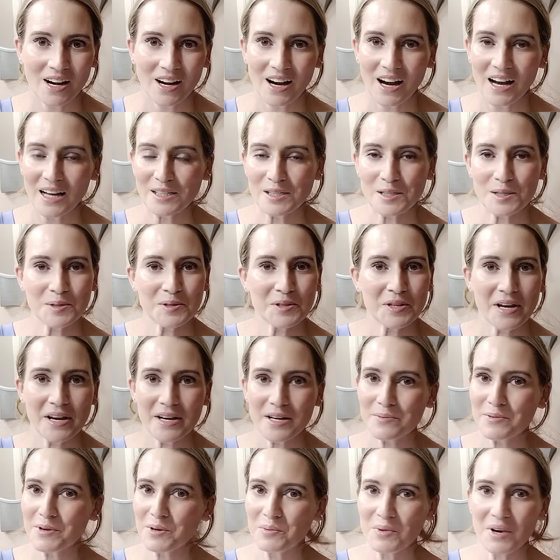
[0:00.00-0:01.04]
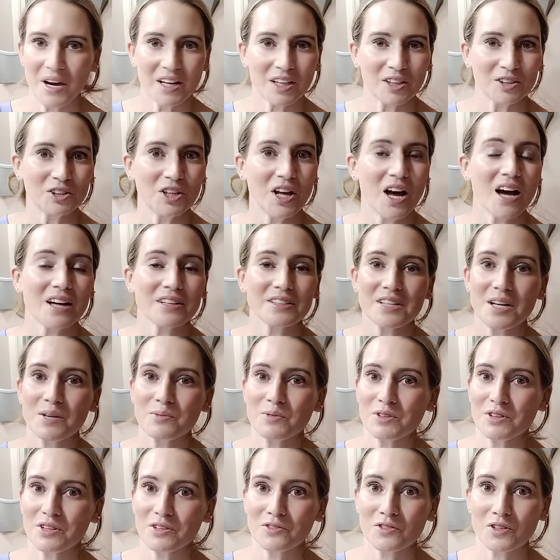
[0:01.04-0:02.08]
it's taken me back a long time
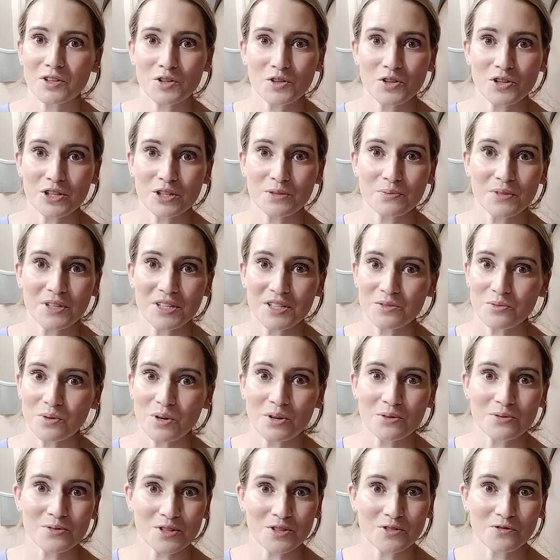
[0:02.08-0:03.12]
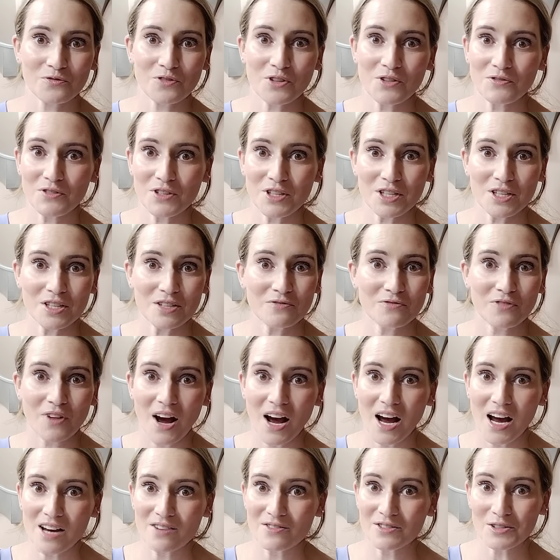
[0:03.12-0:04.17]
to think of a Christmas where it was
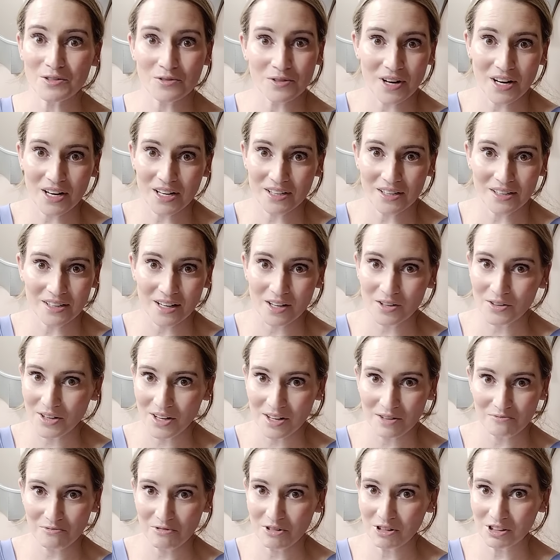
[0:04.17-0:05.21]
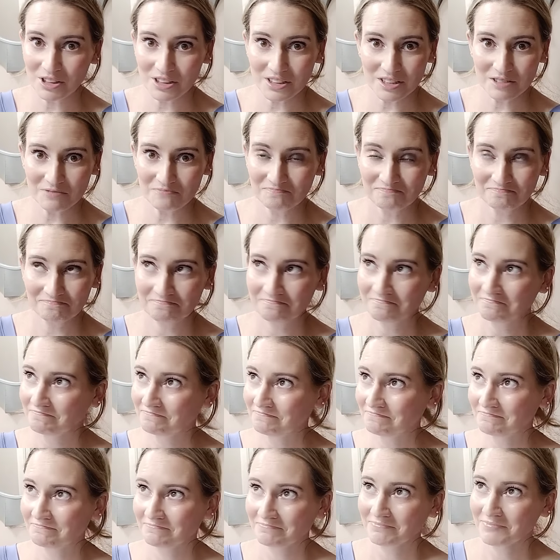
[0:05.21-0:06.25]
55 and raining out. I really,
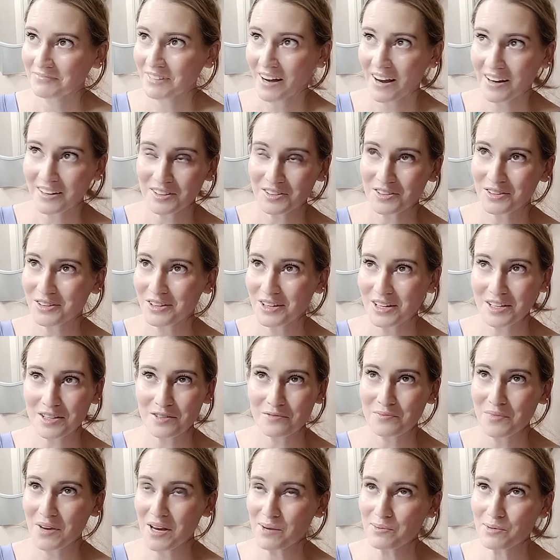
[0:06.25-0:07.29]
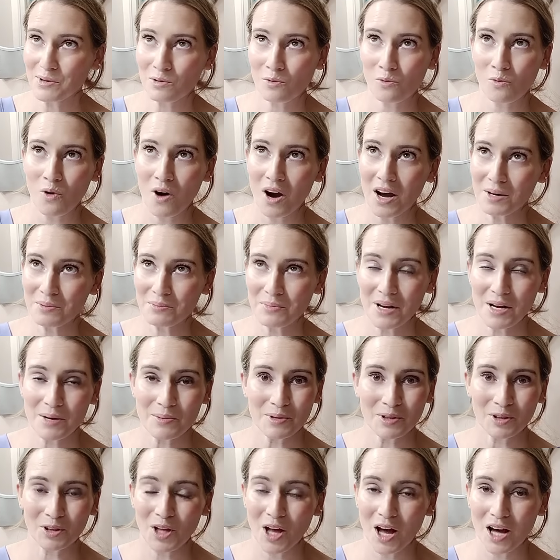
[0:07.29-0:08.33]
I can think of maybe one, maybe
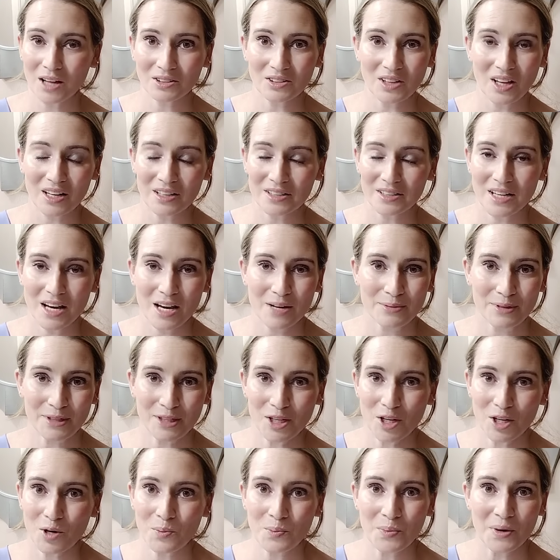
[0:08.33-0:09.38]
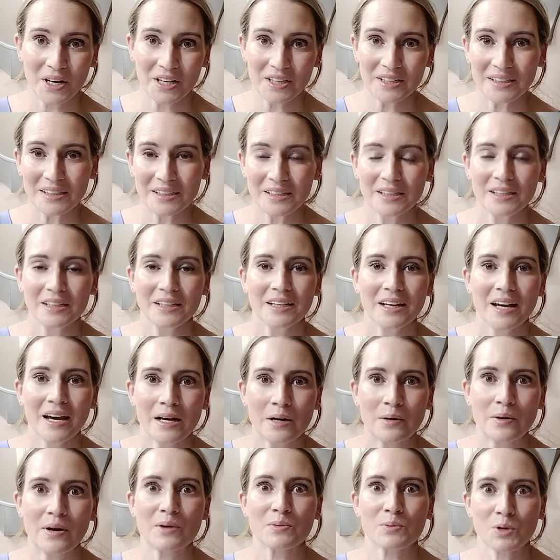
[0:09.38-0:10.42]
a long, long time ago, but
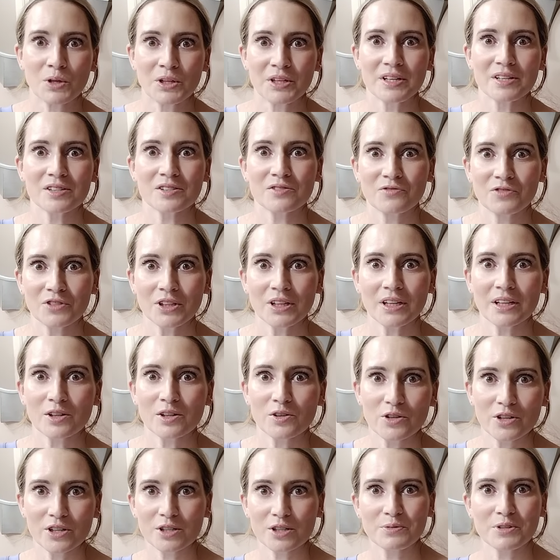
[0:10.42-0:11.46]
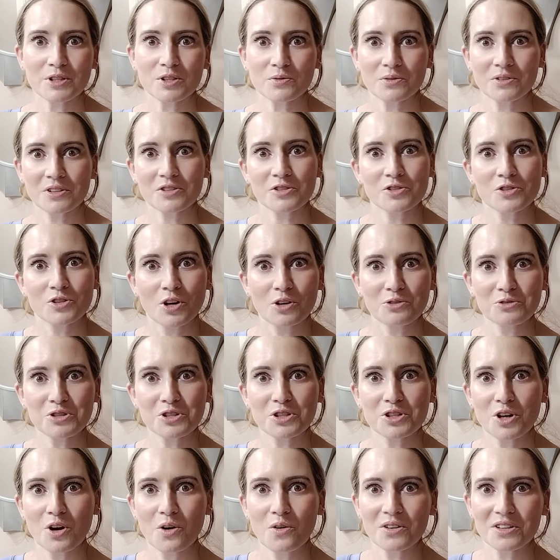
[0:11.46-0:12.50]
anyway, it really doesn't feel like Christmas when there's no
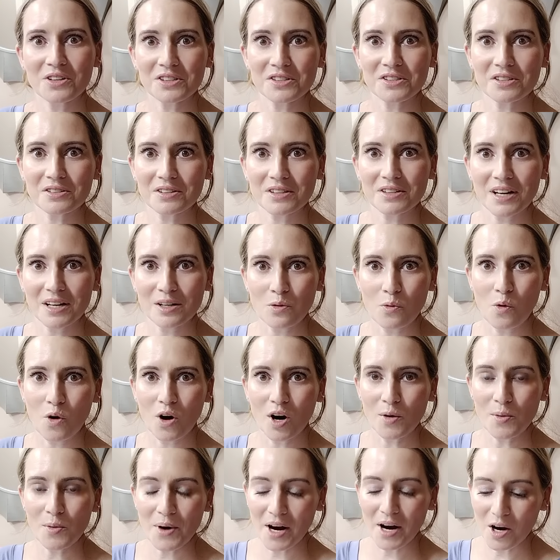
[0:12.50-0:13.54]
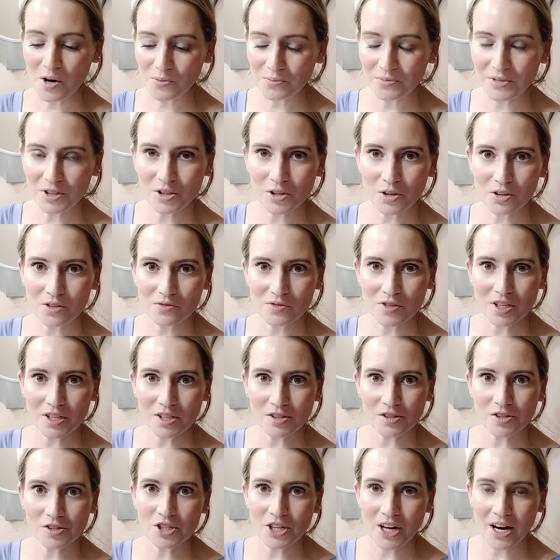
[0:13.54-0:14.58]
snow and it's kind of warm out. You don't even need
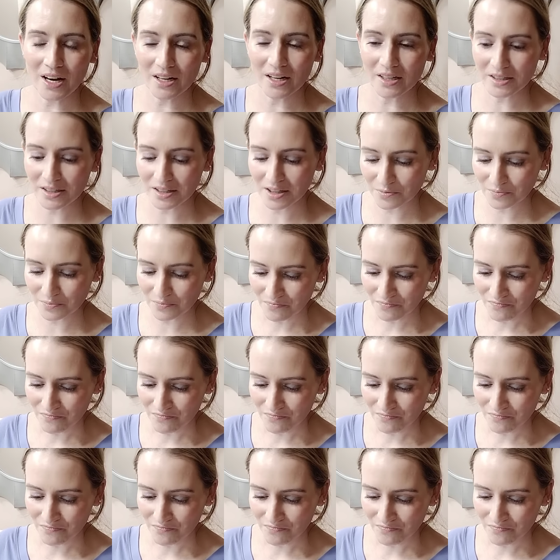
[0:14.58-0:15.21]
your jacket.